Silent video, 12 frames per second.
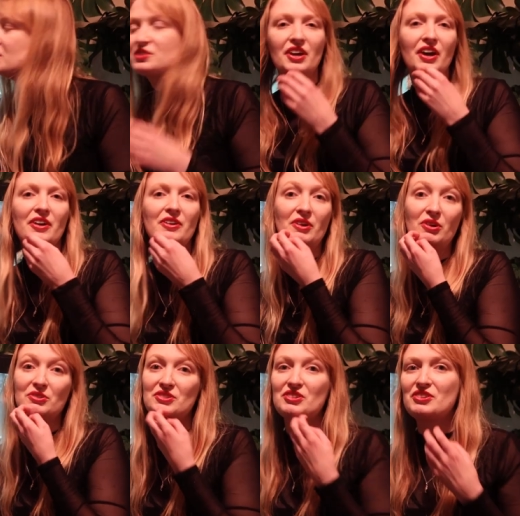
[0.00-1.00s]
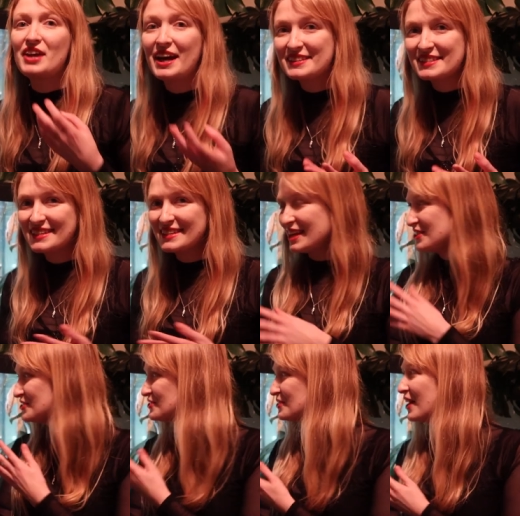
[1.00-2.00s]
So also you can see they
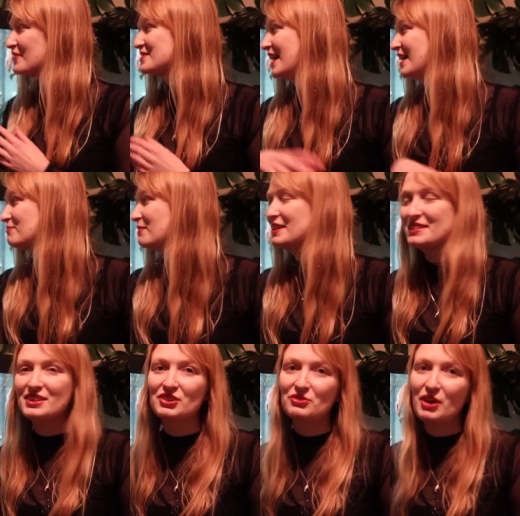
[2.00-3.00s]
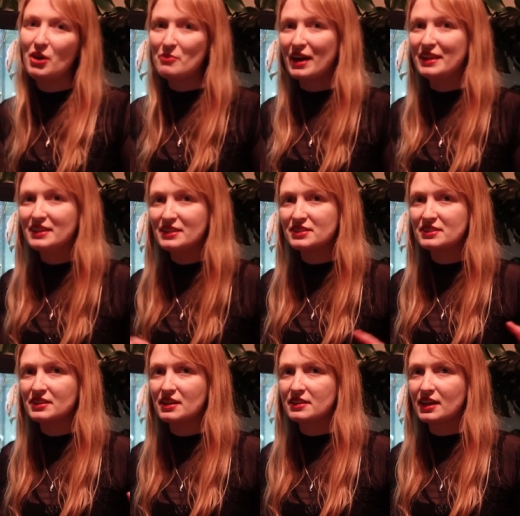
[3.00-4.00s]
do have tankmates in the aquarium, and
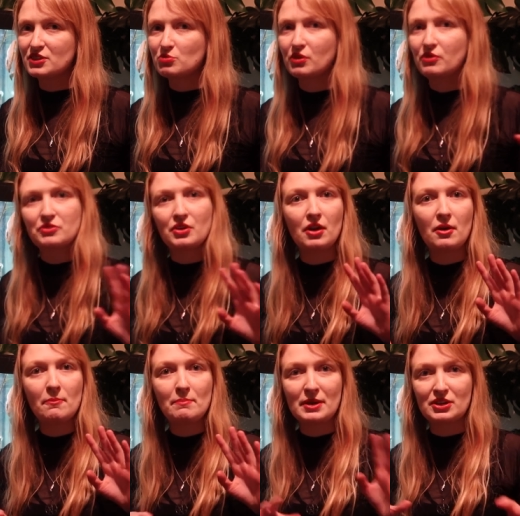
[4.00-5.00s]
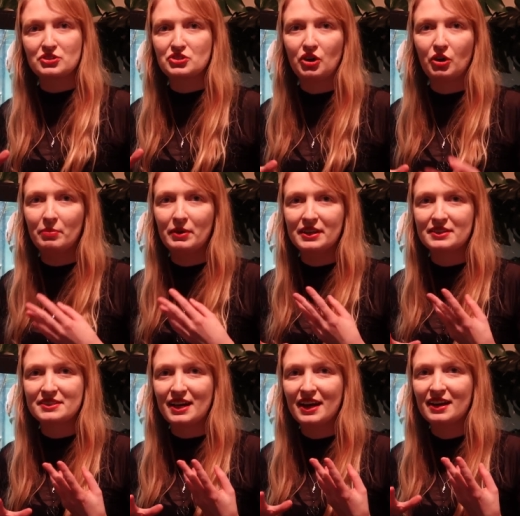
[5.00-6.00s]
that's one of the biggest
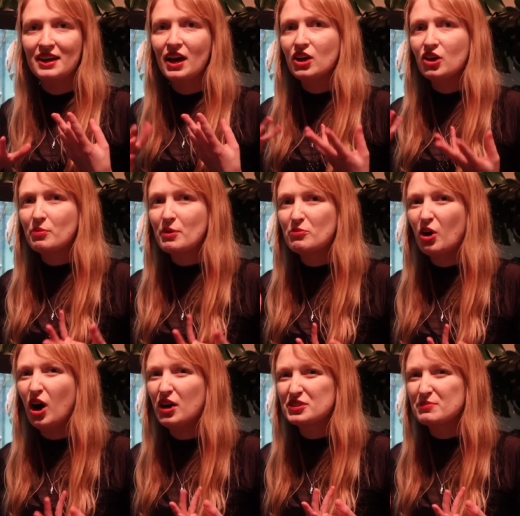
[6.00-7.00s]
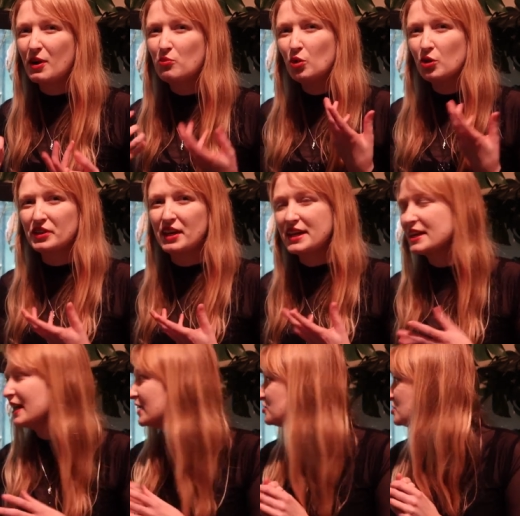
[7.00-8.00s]
topics that a lot of people ask about, what they
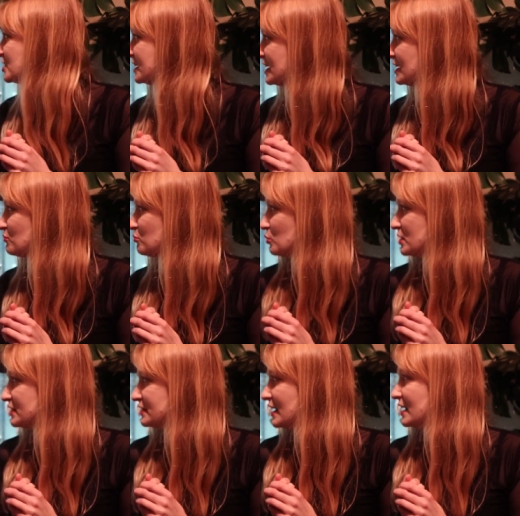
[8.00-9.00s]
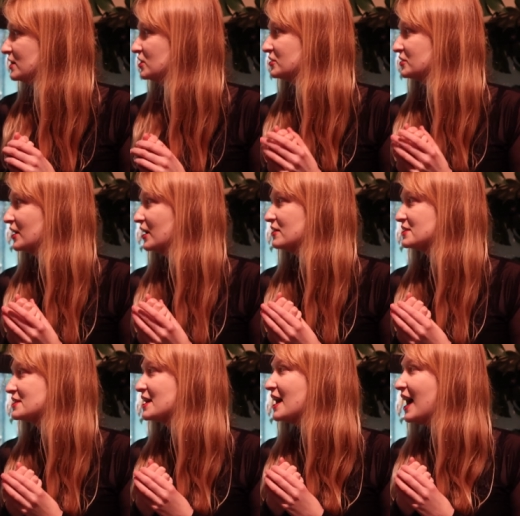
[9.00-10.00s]
can actually keep with their
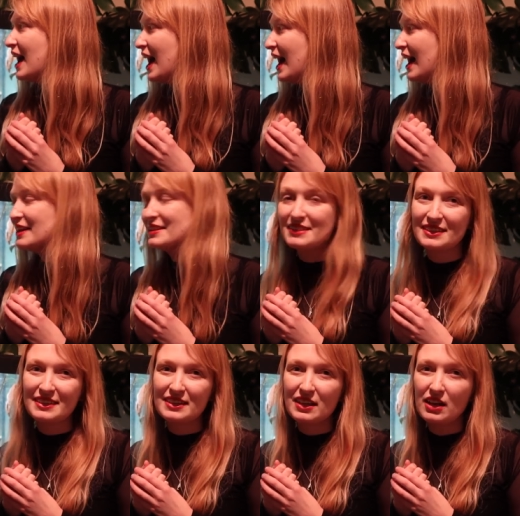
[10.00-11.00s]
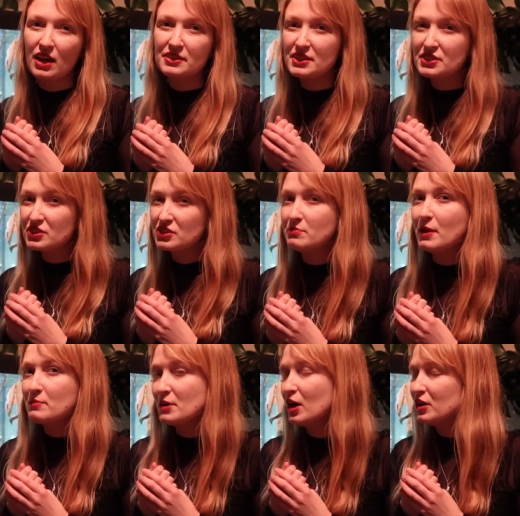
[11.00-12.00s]
loricariids. And discus
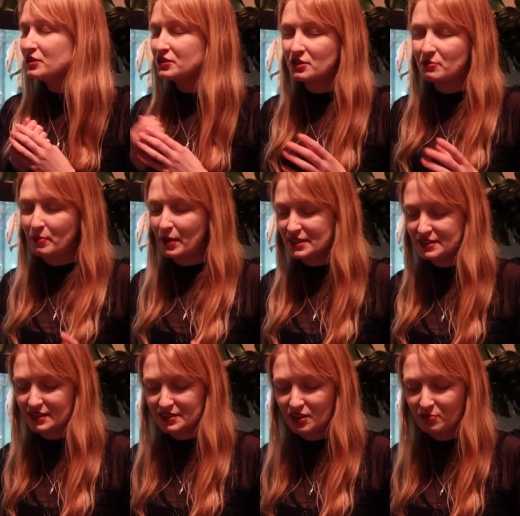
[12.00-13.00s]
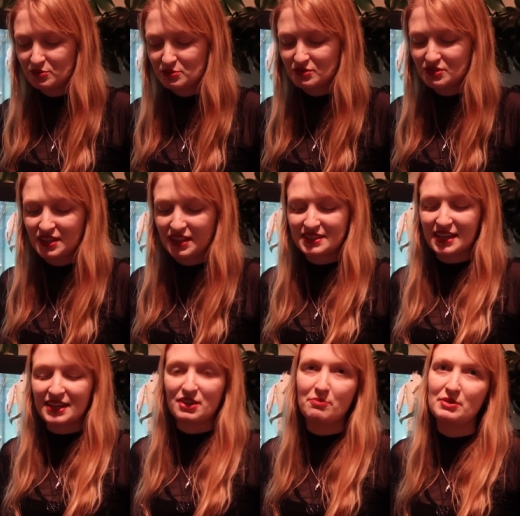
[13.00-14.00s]
maybe aren't the best examples because they
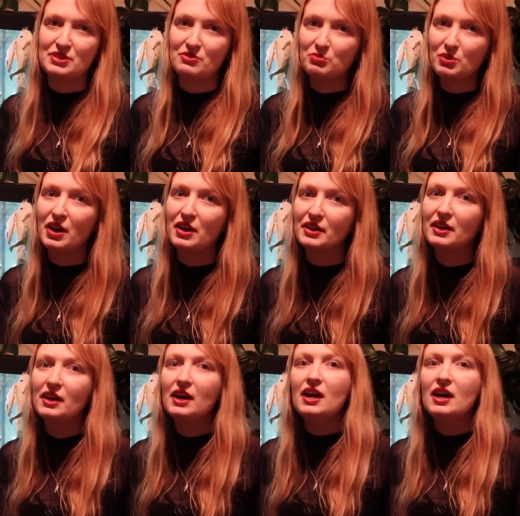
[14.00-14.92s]
take a bit of work.